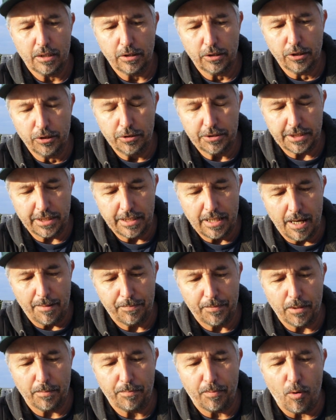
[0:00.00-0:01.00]
loosen
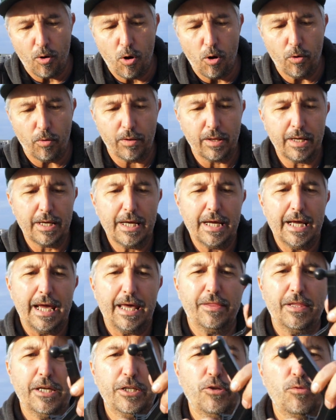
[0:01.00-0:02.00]
up your bolt,
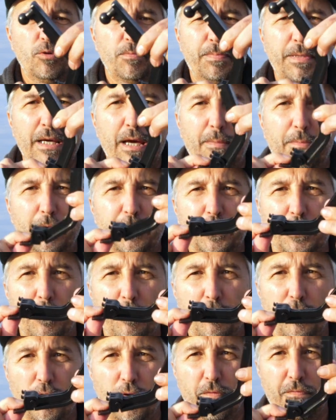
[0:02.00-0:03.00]
and then you would be able to
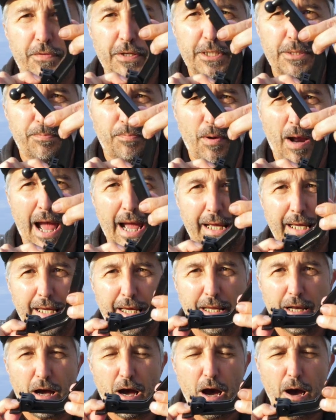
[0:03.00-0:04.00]
move this
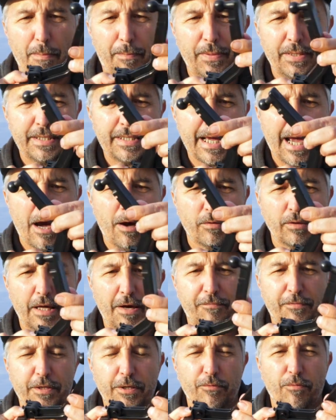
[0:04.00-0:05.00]
bracket up and down,
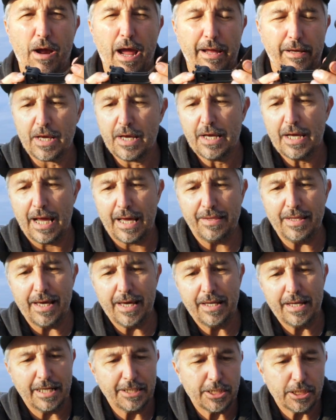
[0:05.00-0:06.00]
left and right. And
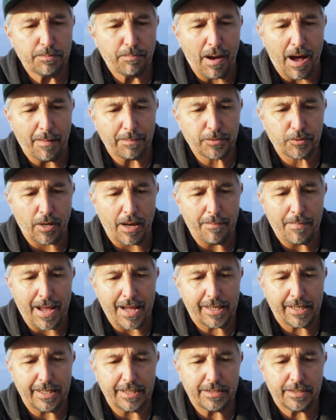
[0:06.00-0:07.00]
then it just pops right
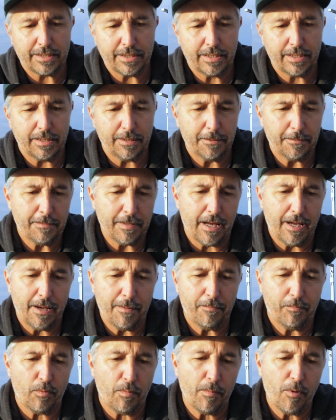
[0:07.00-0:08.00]
back into the
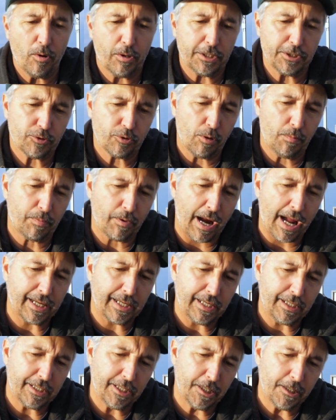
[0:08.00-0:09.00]
remote control
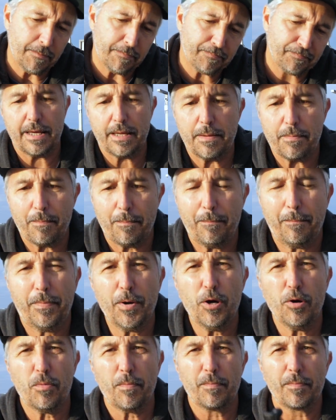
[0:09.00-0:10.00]
bracket here, and
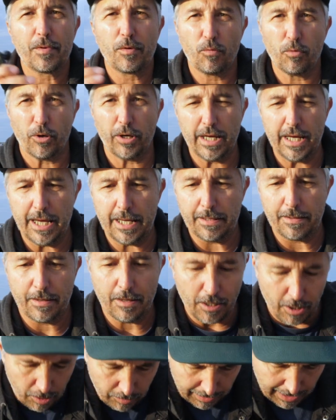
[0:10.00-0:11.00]
boom, we're in.
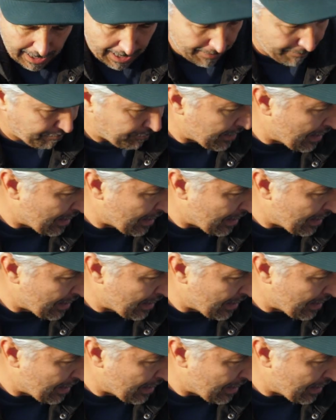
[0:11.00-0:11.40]
Okay,